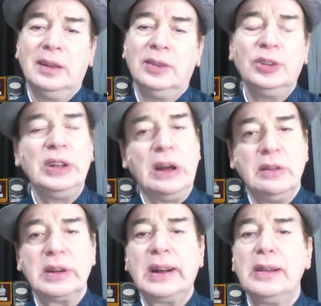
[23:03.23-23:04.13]
So in
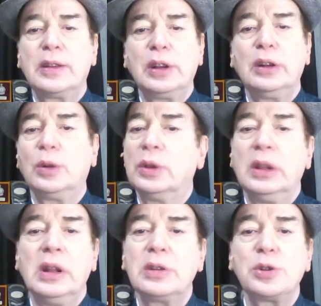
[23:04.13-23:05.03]
our culture,
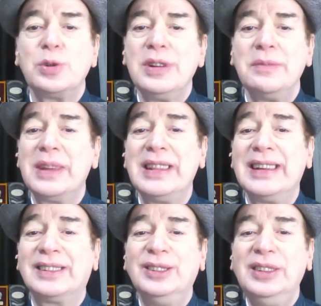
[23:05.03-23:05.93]
loneliness shouldn't have been
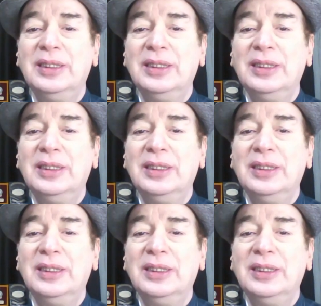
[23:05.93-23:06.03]
there, no?